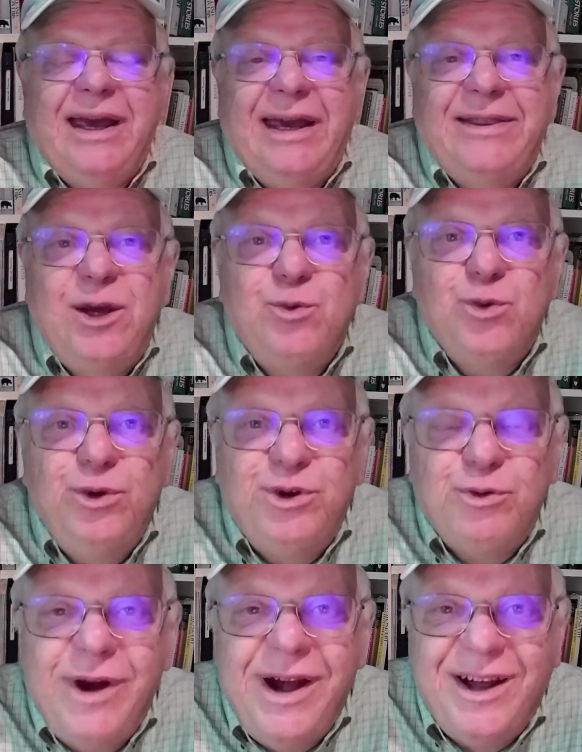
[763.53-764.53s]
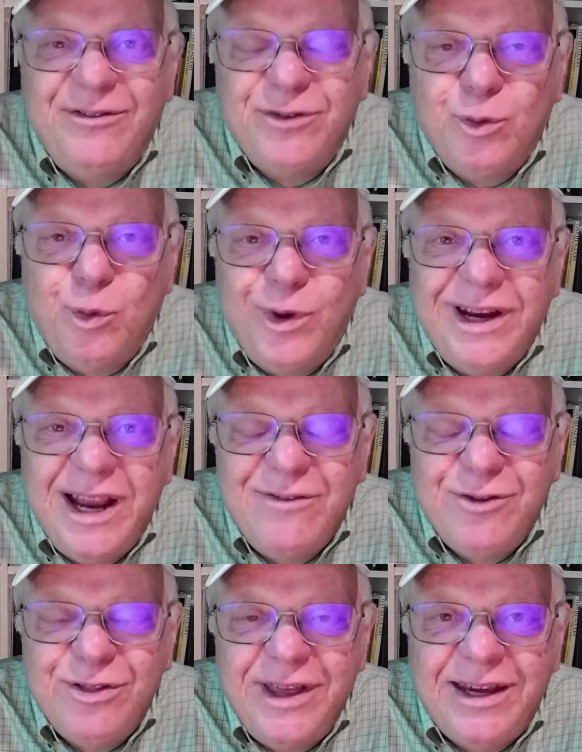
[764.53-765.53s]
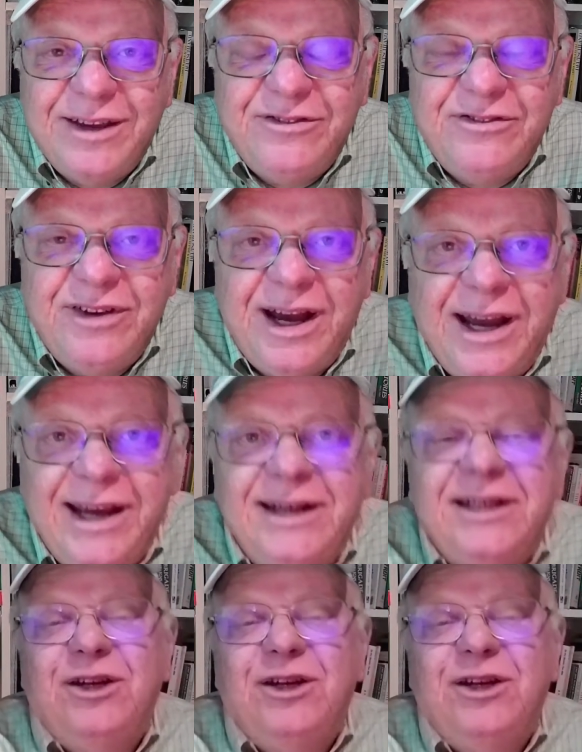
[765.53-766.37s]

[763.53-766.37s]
And they root around for whatever they can find.